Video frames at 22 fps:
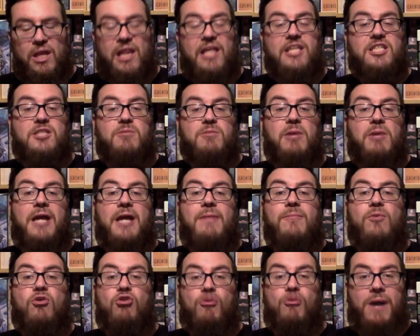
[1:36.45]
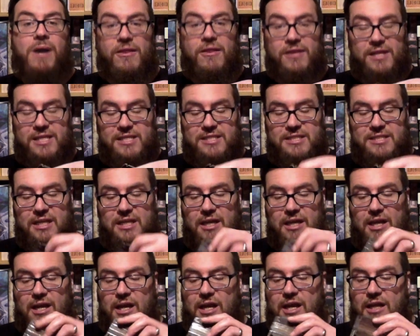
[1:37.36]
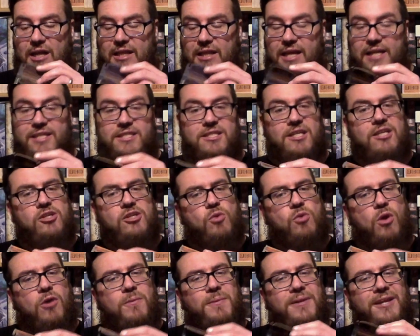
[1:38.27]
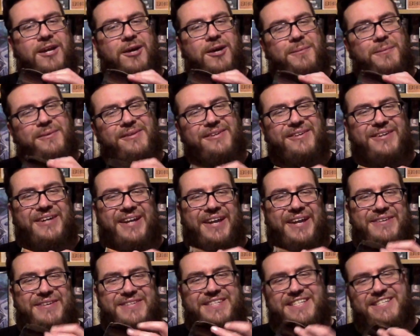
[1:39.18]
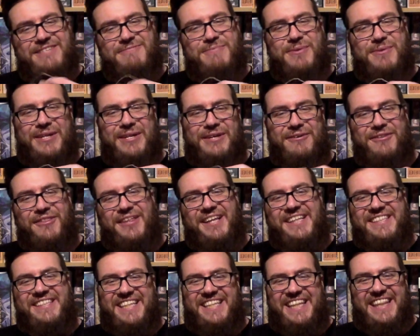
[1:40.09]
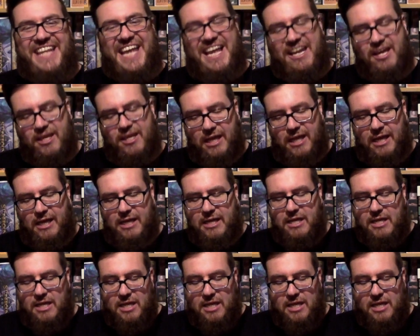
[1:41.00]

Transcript: I'll explain more about this later. You open it up and you close it and you put little things in there like that.